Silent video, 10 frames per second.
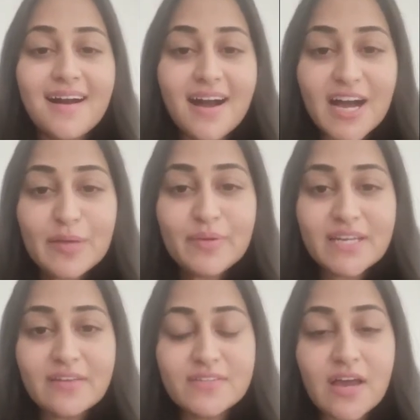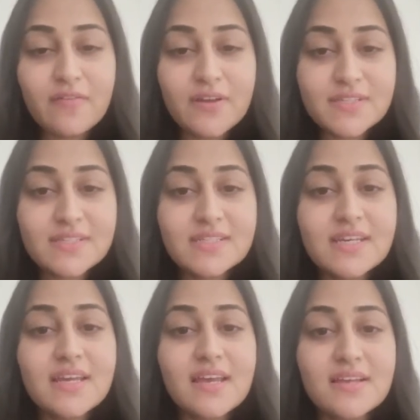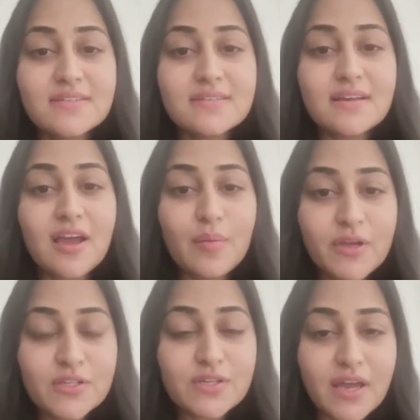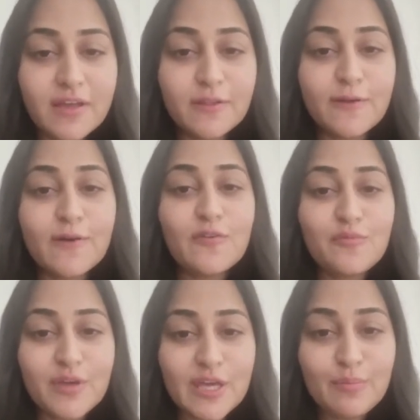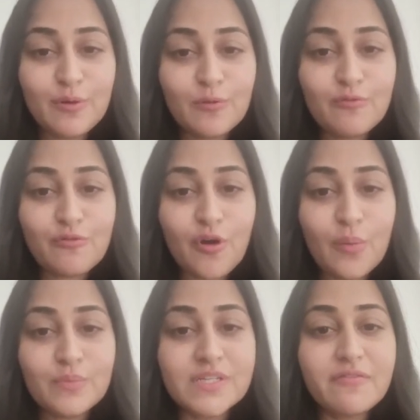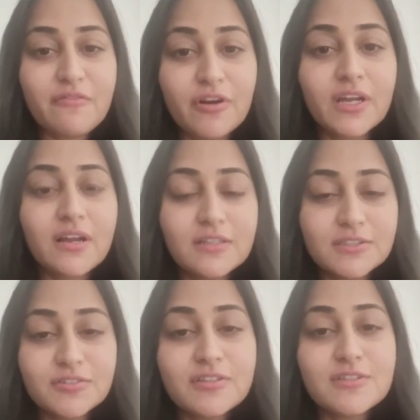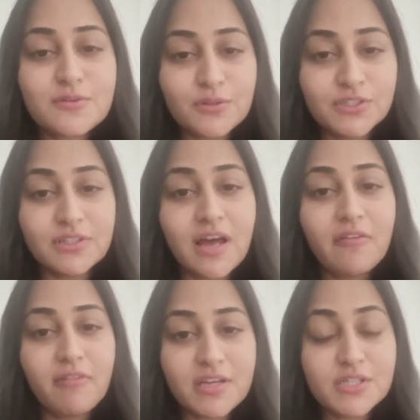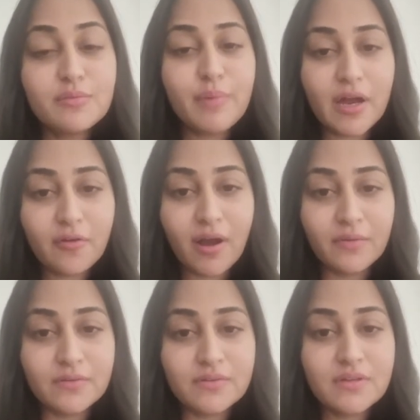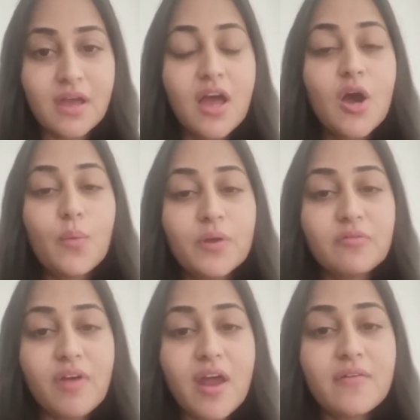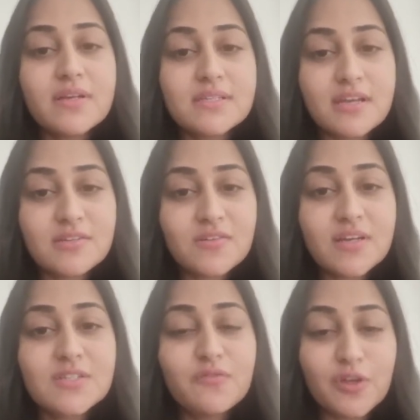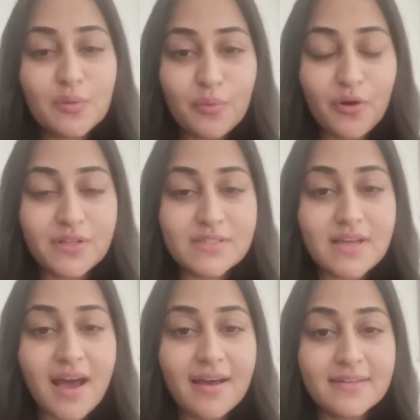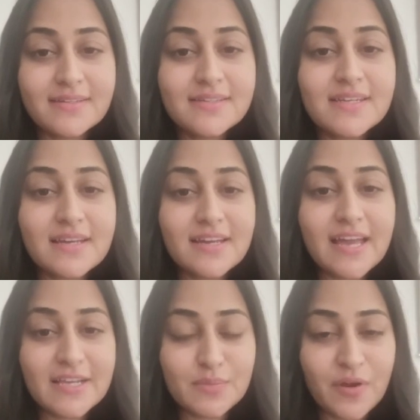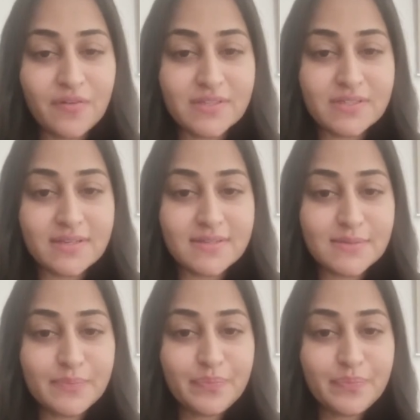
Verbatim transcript: I believe diversity is the coming together of people from different cultural, social, and racial backgrounds with various interests, viewpoints, and experiences.